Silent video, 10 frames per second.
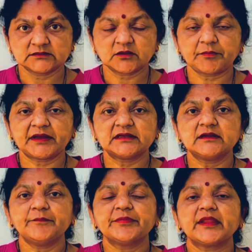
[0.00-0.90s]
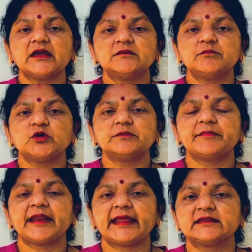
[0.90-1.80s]
mother had to
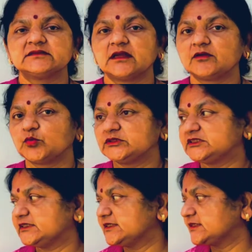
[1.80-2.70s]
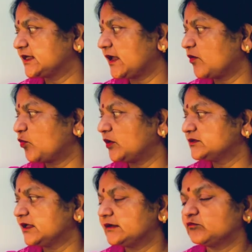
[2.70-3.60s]
prepare sandwiches
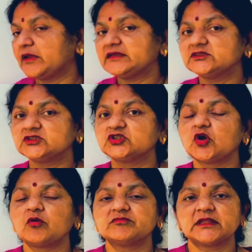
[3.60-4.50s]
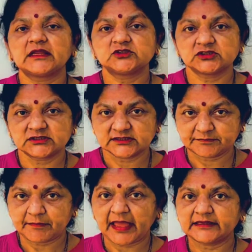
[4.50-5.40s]
on the occasion of her
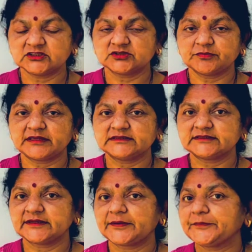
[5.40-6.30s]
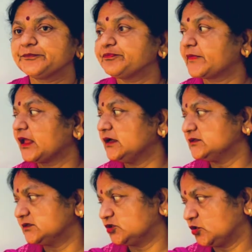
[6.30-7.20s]
daughter's engagement. So
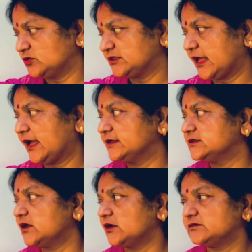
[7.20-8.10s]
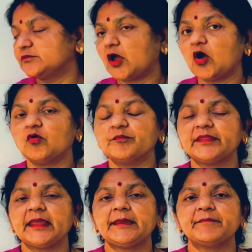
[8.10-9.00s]
this shows the importance of
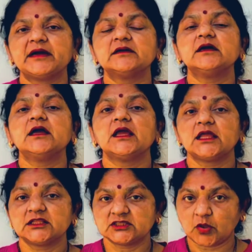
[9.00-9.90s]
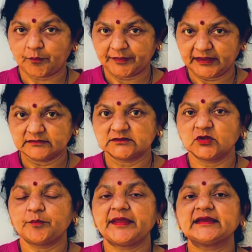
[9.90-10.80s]
the baker, that
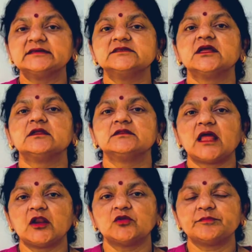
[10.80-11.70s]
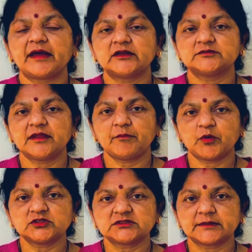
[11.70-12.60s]
without baker, nothing would be
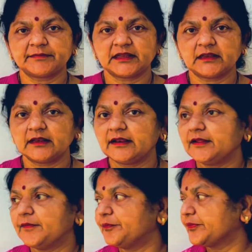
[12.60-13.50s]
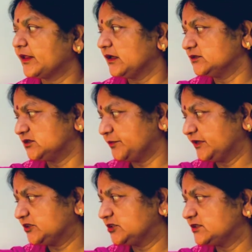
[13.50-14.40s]
possible. No
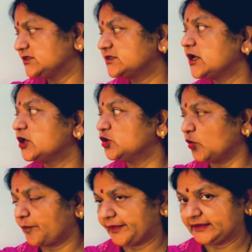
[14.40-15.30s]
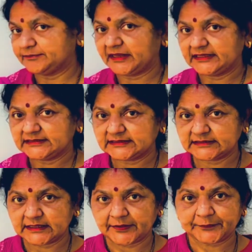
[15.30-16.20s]
celebration would take
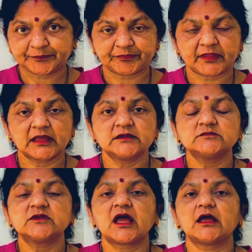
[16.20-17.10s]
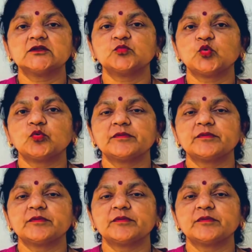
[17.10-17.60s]
place. Cakes and